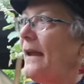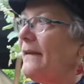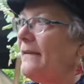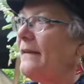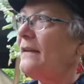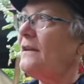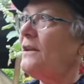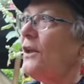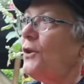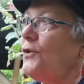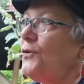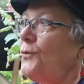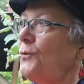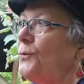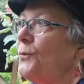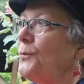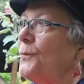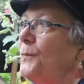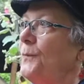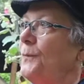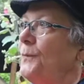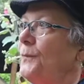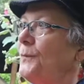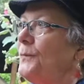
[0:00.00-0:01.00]
I think they
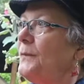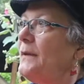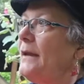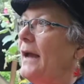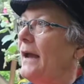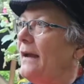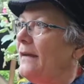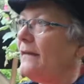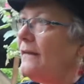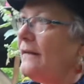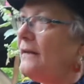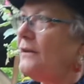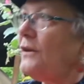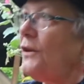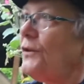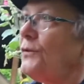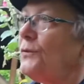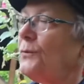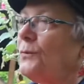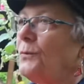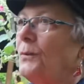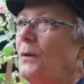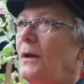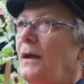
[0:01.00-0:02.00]
do. Yeah, I think they
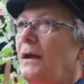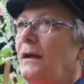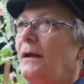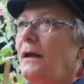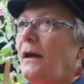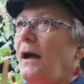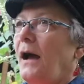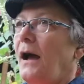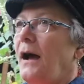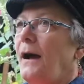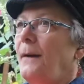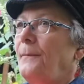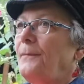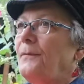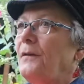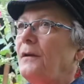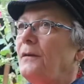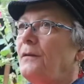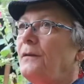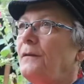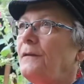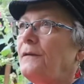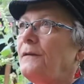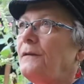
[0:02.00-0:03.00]
do.
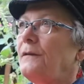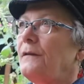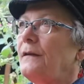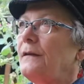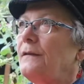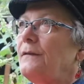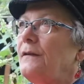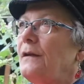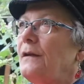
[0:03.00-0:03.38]
There is